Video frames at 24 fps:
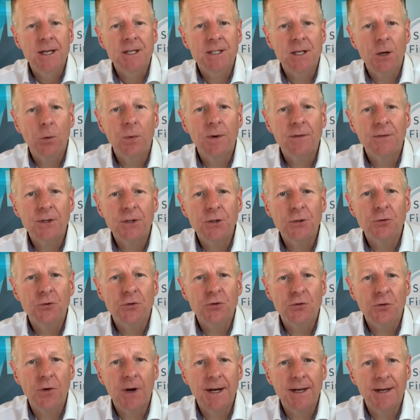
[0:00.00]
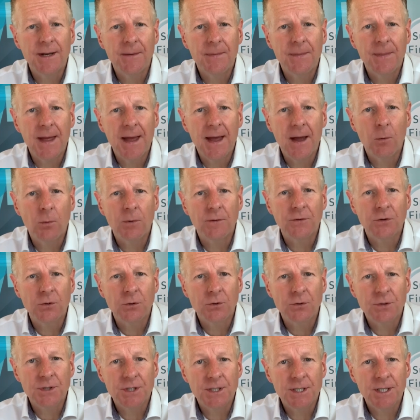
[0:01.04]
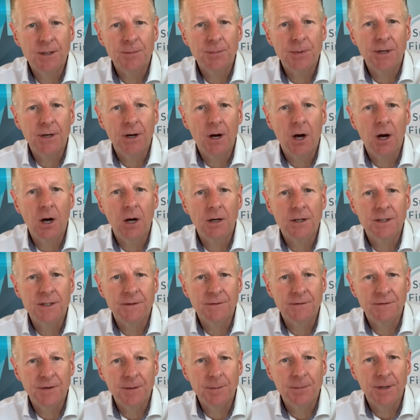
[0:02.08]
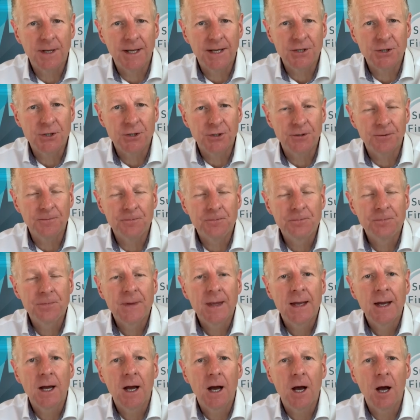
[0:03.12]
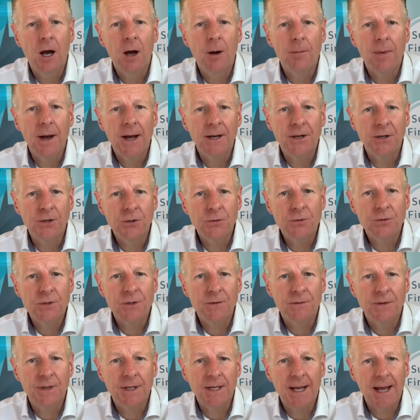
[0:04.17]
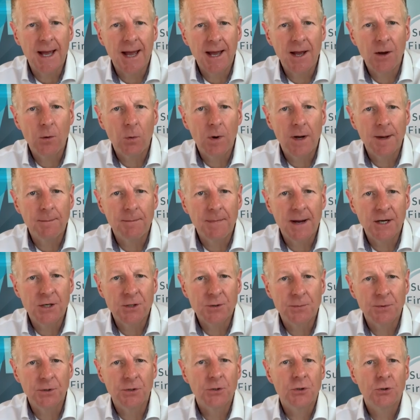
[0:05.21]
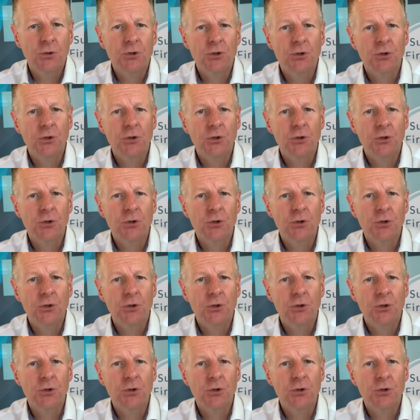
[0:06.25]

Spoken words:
So within your training there, with your CPR, defibrillation, and use of the airway management, you